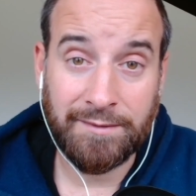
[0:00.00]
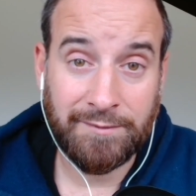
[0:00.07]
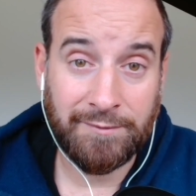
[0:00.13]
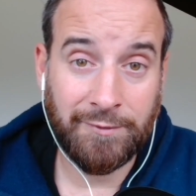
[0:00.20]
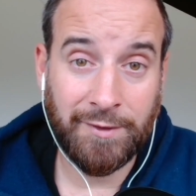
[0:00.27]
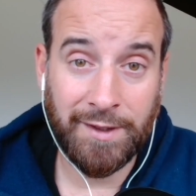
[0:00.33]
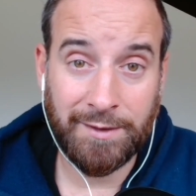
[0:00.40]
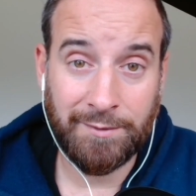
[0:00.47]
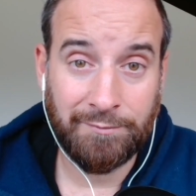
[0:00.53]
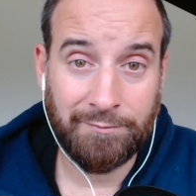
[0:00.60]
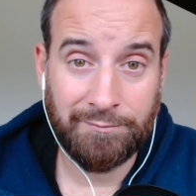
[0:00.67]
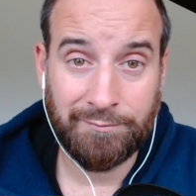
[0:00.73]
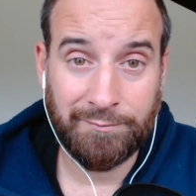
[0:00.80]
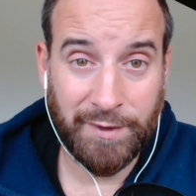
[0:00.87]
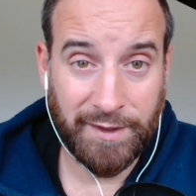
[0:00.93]
right?
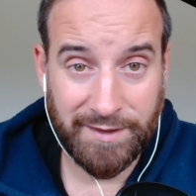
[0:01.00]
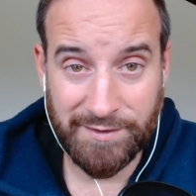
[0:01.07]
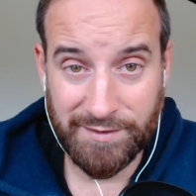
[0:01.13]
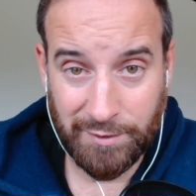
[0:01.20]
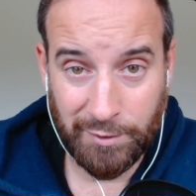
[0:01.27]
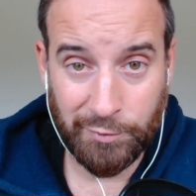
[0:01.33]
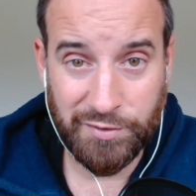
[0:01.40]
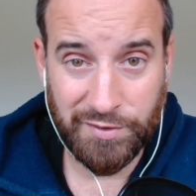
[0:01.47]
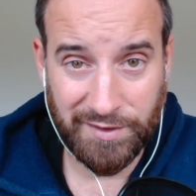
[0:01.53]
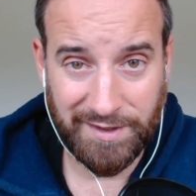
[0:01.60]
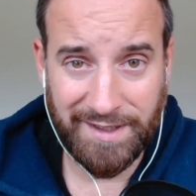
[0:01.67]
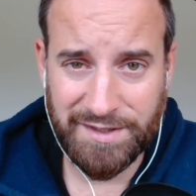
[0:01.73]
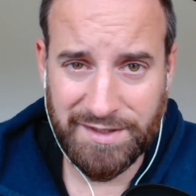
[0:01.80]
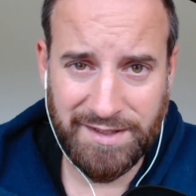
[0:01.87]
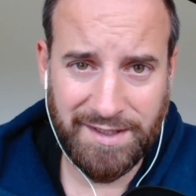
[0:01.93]
But there's closer
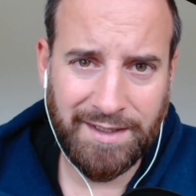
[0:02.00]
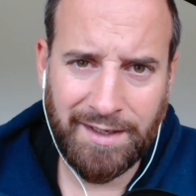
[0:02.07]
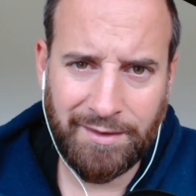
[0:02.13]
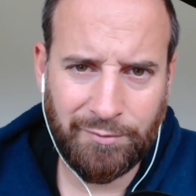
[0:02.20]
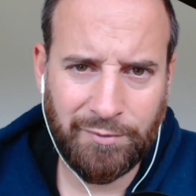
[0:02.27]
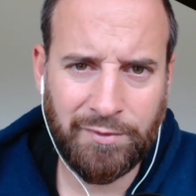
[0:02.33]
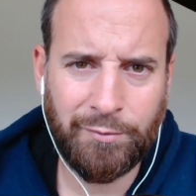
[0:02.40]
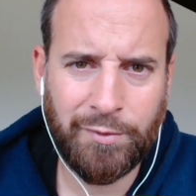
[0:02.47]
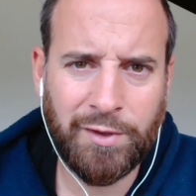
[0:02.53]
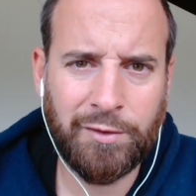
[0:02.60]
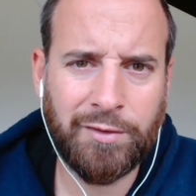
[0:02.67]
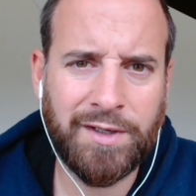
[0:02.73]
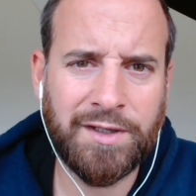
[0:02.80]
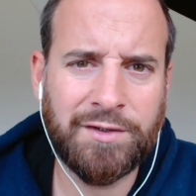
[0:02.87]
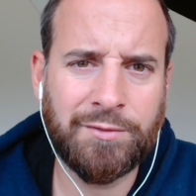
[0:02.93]
connection. And we'll
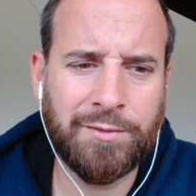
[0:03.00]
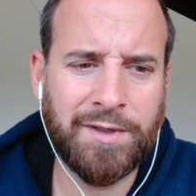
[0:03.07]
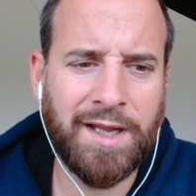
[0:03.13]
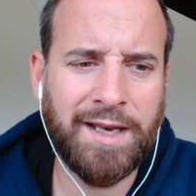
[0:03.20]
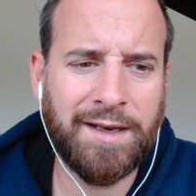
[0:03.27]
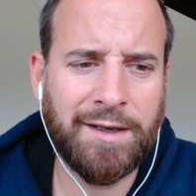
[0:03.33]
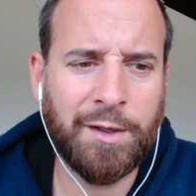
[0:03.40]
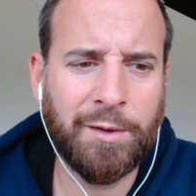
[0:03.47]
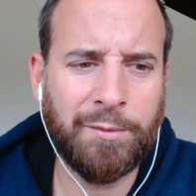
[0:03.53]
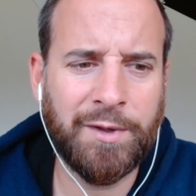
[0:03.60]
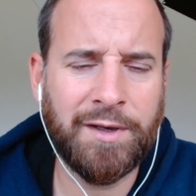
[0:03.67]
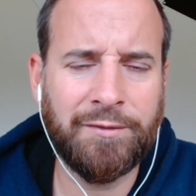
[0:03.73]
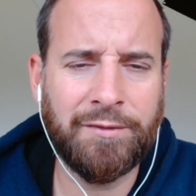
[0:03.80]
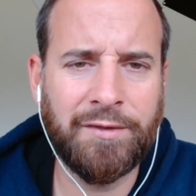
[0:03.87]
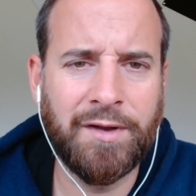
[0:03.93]
look into that a little bit,
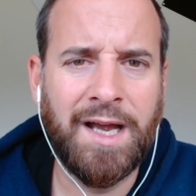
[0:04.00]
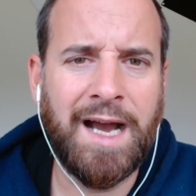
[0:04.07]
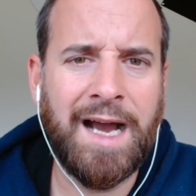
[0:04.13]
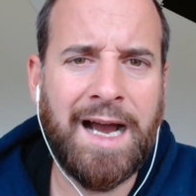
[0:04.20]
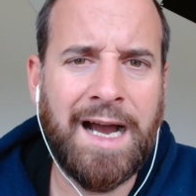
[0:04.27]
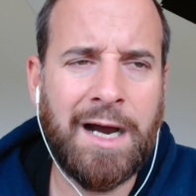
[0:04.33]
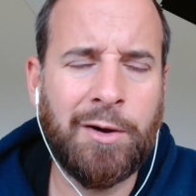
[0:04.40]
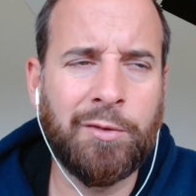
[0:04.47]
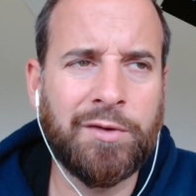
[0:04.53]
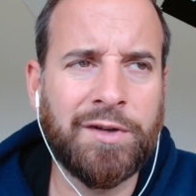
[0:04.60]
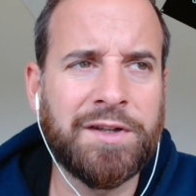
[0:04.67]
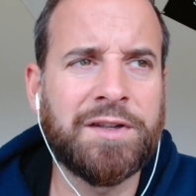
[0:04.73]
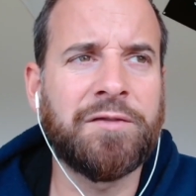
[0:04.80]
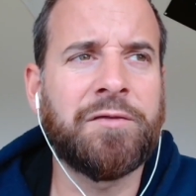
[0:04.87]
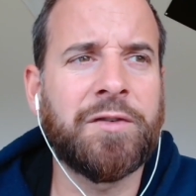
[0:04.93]
of how the
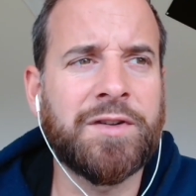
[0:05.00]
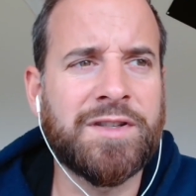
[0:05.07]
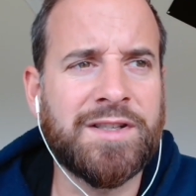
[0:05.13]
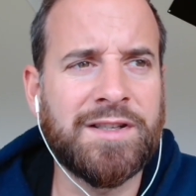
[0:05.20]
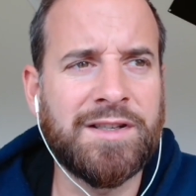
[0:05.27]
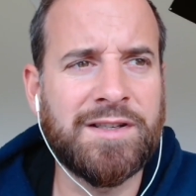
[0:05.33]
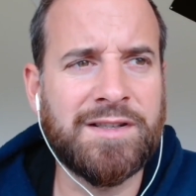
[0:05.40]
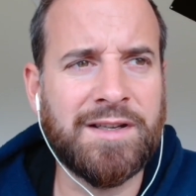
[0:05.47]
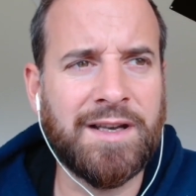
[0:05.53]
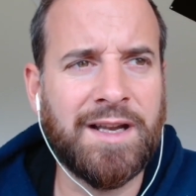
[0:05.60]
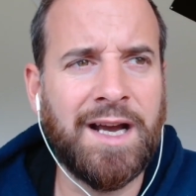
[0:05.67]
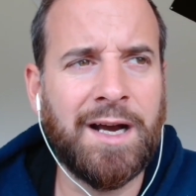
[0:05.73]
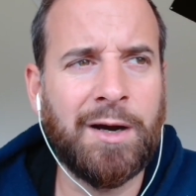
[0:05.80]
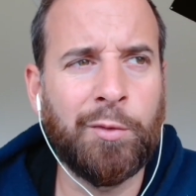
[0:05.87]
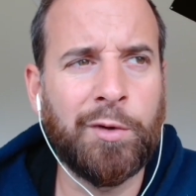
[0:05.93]
differences, and
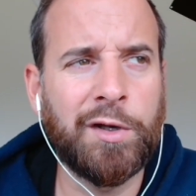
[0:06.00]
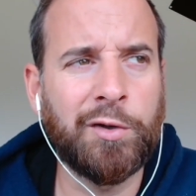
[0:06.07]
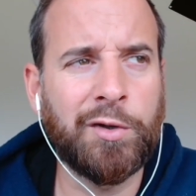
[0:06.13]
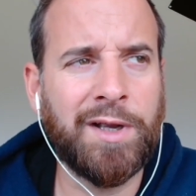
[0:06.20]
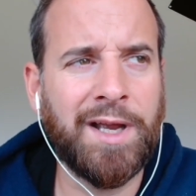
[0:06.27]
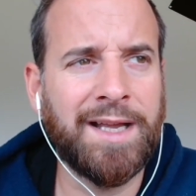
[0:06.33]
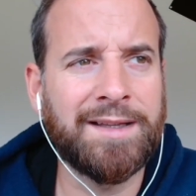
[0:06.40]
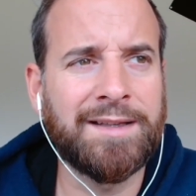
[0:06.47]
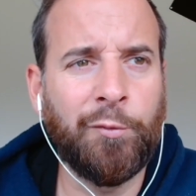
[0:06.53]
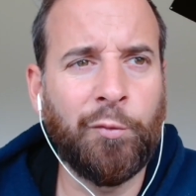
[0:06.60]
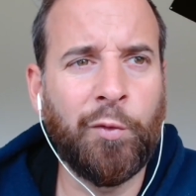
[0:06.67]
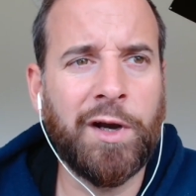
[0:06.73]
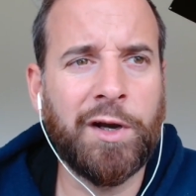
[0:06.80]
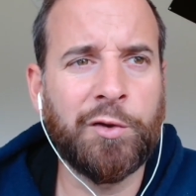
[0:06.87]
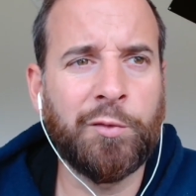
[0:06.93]
how we look at
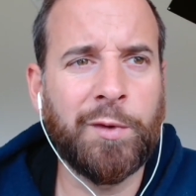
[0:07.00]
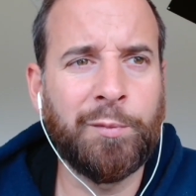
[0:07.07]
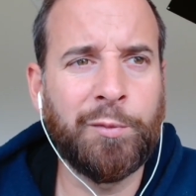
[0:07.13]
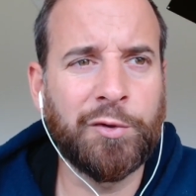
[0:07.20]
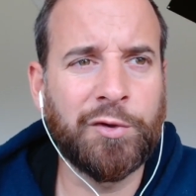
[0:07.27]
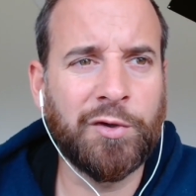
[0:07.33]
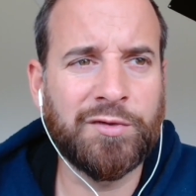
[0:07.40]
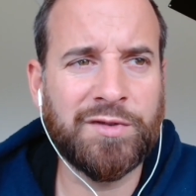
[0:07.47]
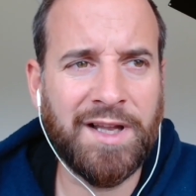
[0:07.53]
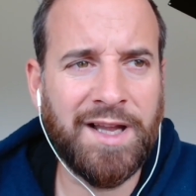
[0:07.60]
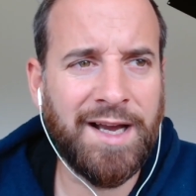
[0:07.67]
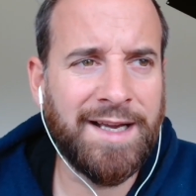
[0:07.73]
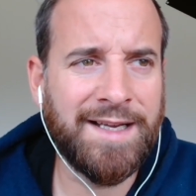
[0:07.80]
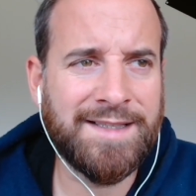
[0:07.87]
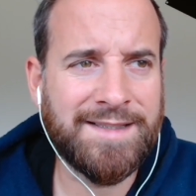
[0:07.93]
where do we put those
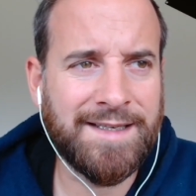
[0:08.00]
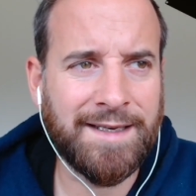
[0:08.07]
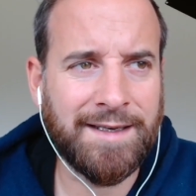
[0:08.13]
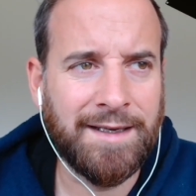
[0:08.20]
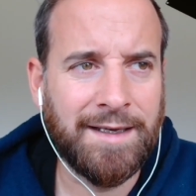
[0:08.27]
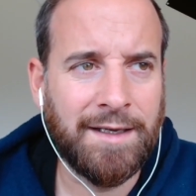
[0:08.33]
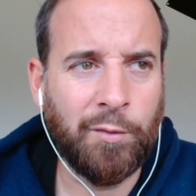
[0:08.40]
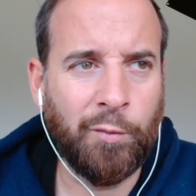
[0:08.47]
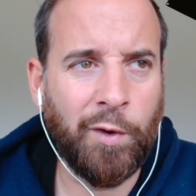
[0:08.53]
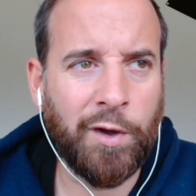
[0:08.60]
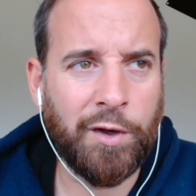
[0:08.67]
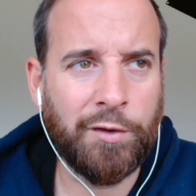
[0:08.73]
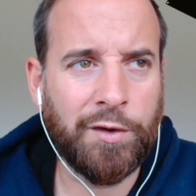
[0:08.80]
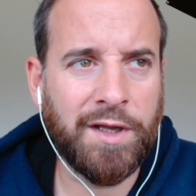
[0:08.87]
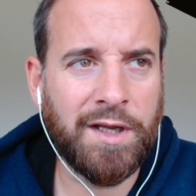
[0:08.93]
lines, and what
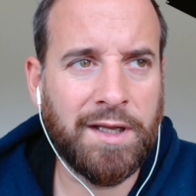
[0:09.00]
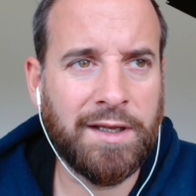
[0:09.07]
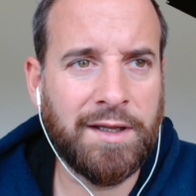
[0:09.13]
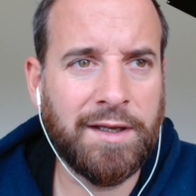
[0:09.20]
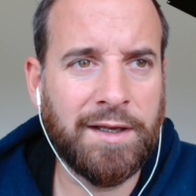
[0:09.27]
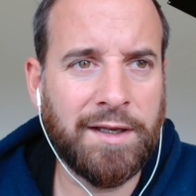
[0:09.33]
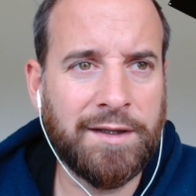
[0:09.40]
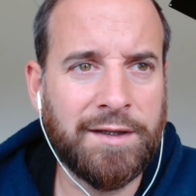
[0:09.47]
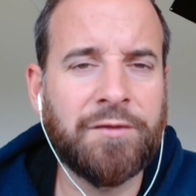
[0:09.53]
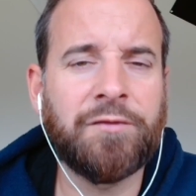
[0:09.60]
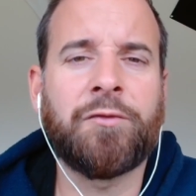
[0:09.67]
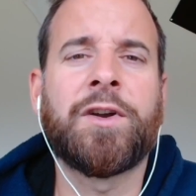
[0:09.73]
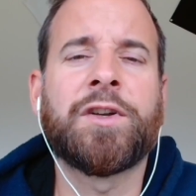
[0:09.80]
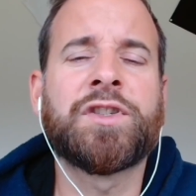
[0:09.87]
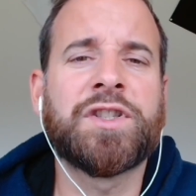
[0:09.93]
are the
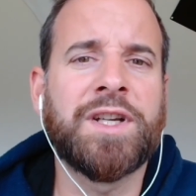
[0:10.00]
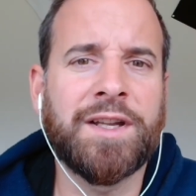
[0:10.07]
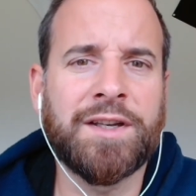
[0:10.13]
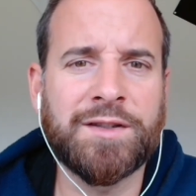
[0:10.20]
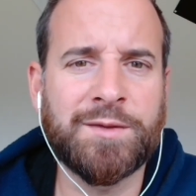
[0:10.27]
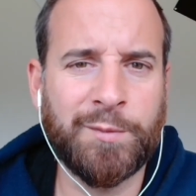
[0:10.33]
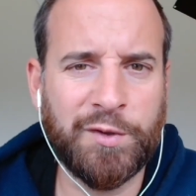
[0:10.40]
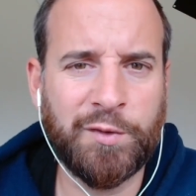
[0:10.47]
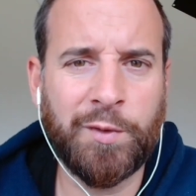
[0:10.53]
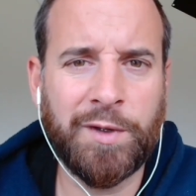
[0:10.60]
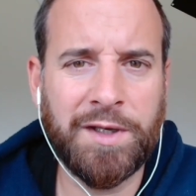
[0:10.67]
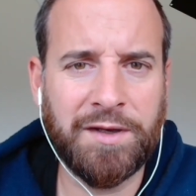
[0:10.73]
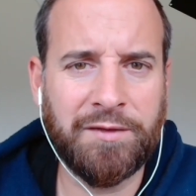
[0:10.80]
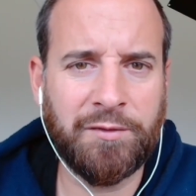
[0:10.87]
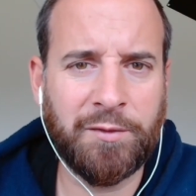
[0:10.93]
differentiators between
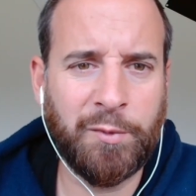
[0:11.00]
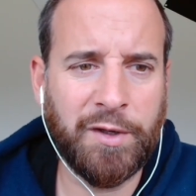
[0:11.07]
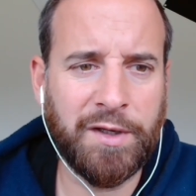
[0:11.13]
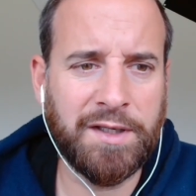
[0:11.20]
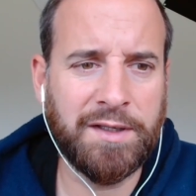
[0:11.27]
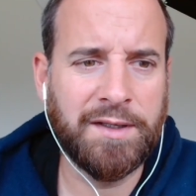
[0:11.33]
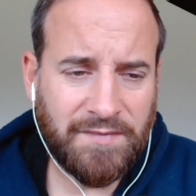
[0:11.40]
everybody.